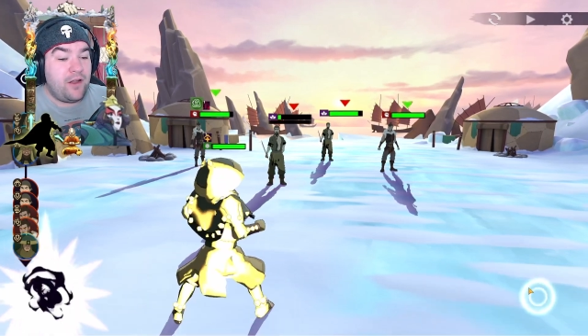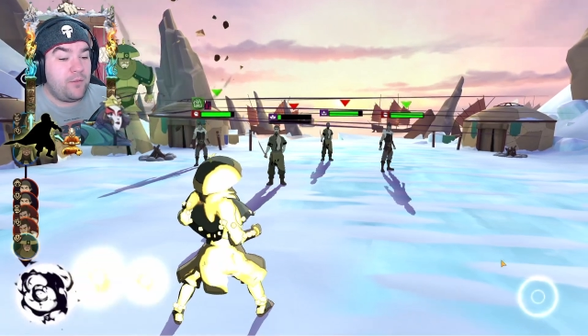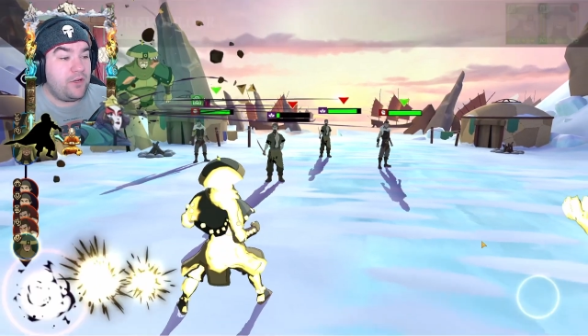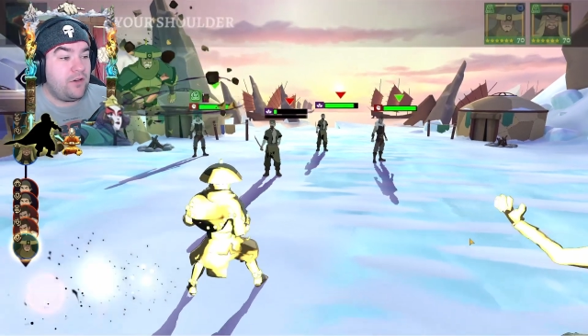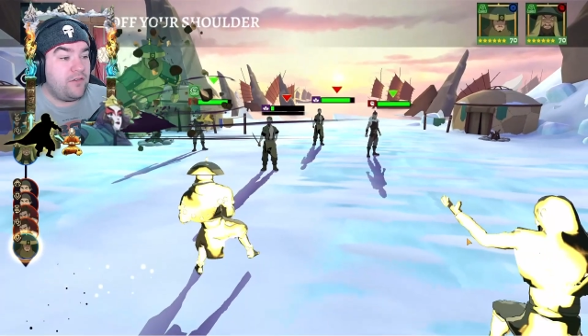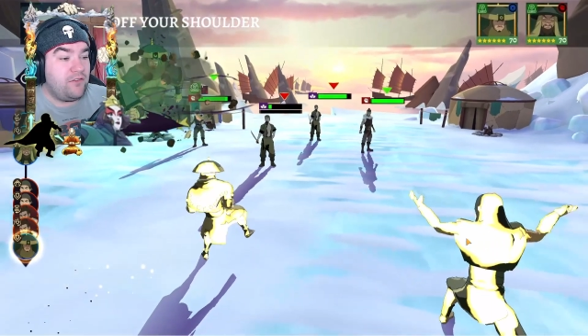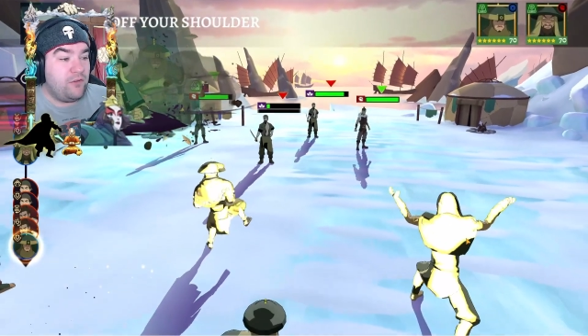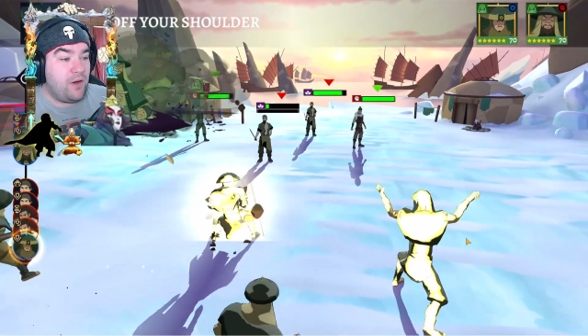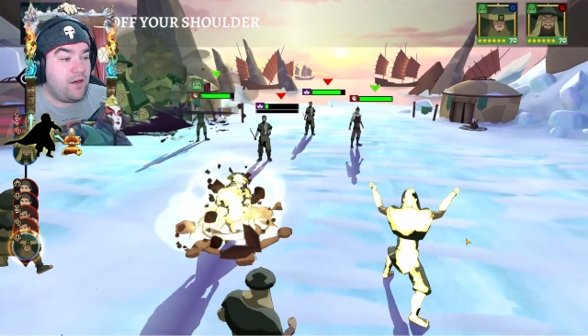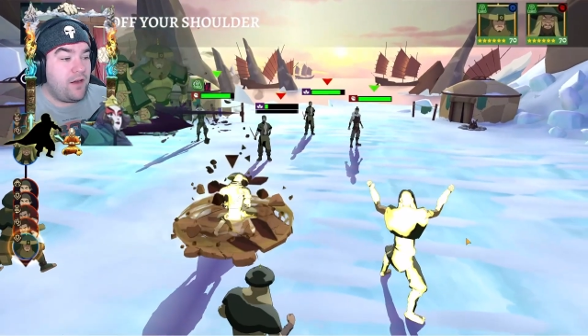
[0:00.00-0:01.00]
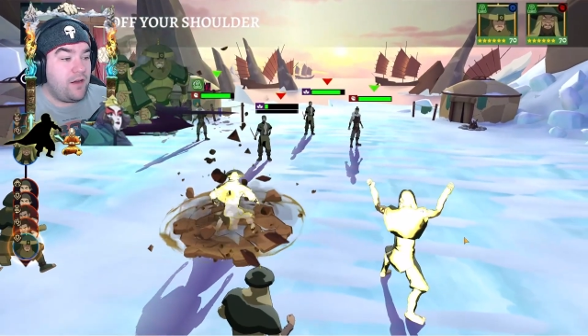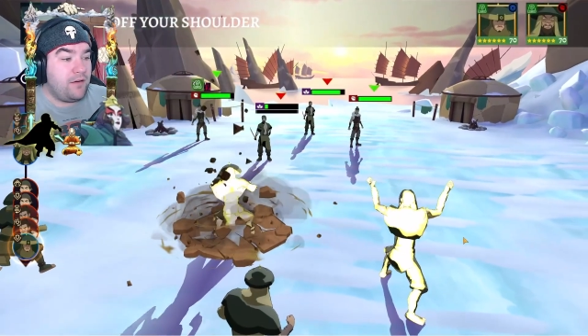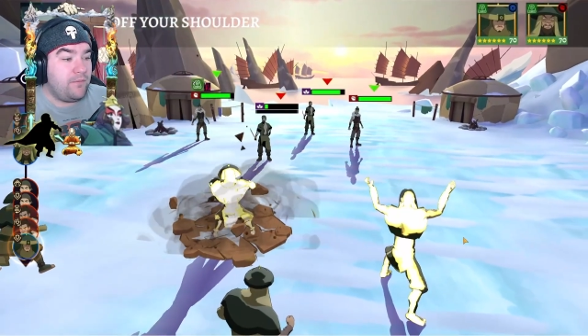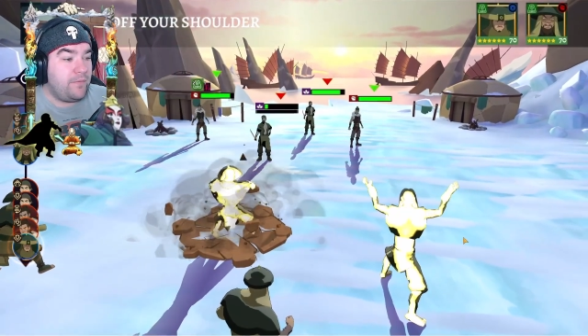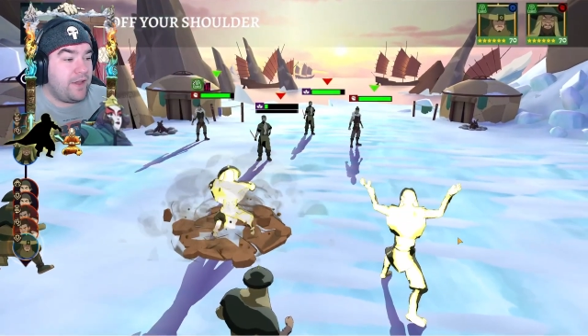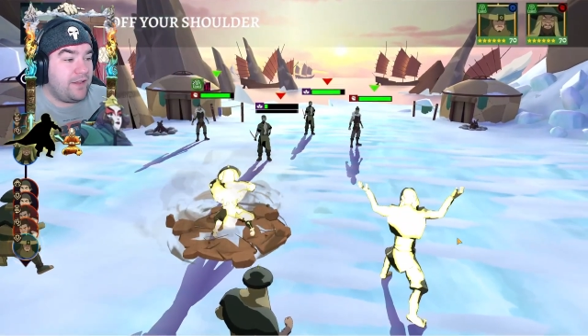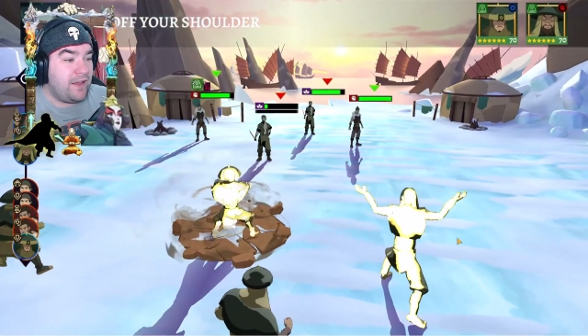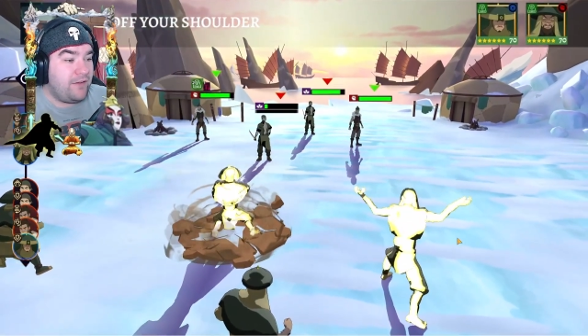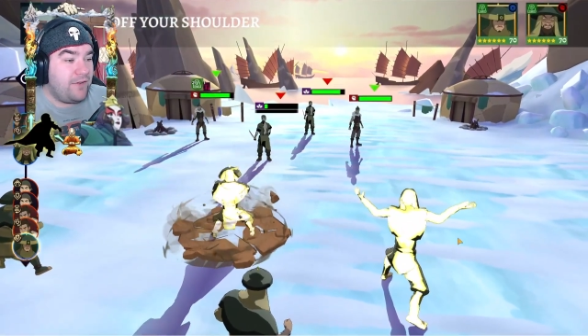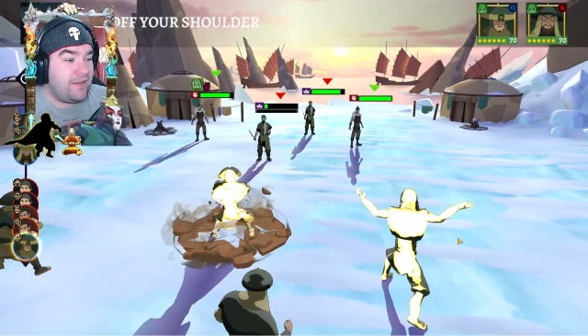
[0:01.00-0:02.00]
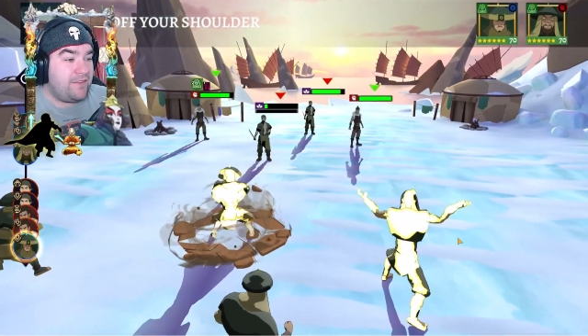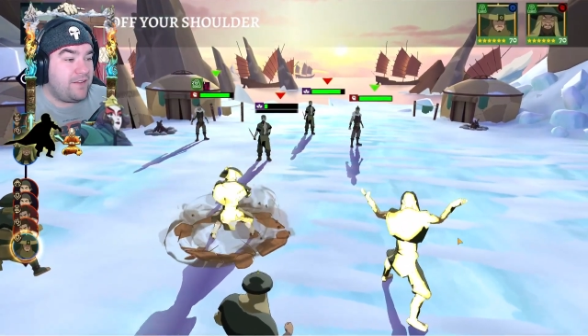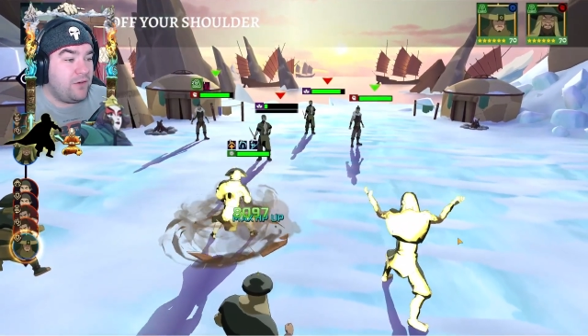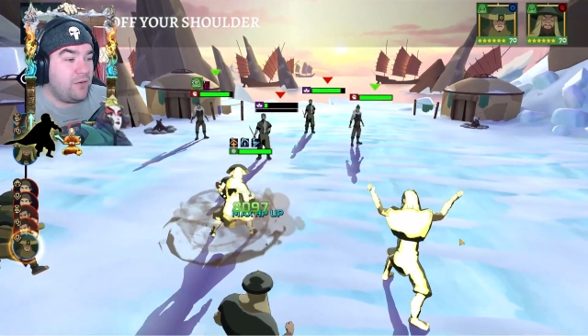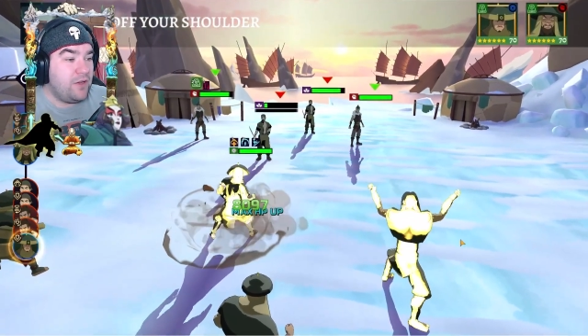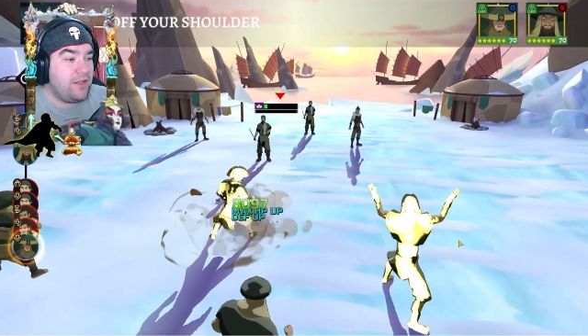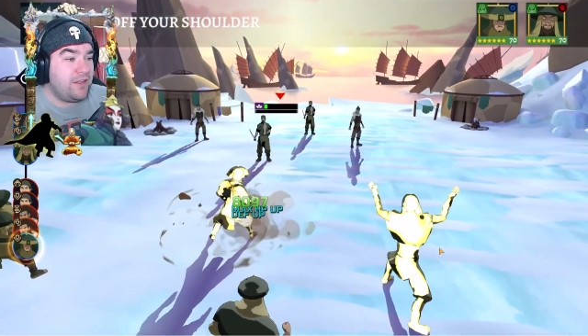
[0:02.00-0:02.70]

And we're going to just do our advanced skill.